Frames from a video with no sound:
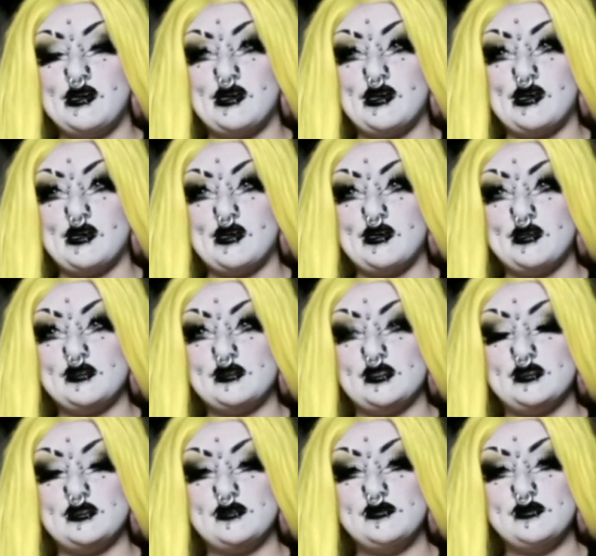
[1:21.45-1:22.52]
uh,
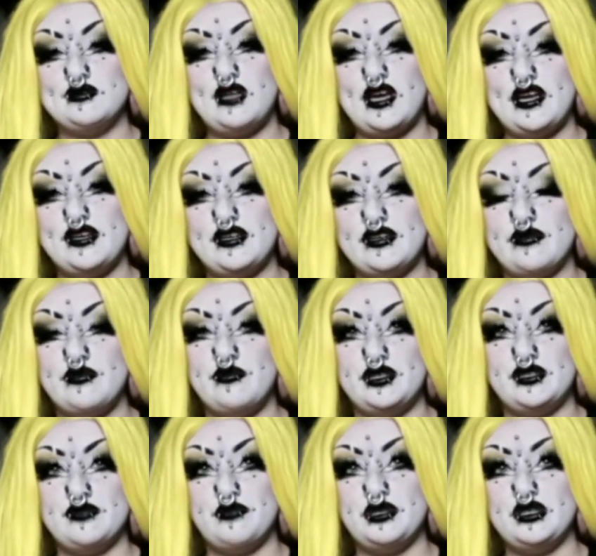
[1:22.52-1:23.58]
doesn't like
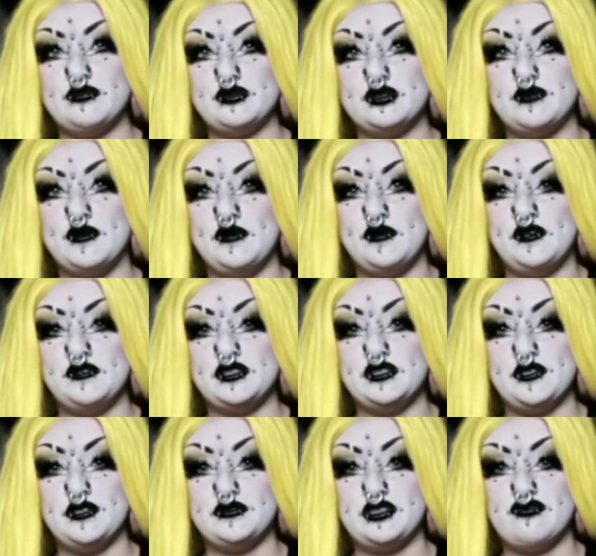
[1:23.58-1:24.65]
when people promote their
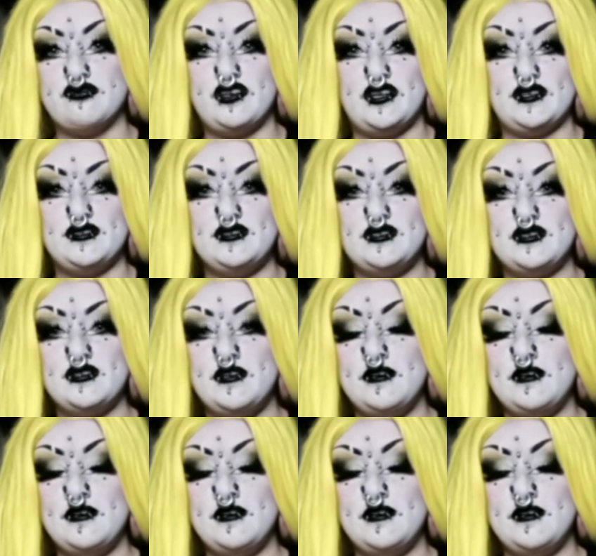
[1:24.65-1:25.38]
OnlyFans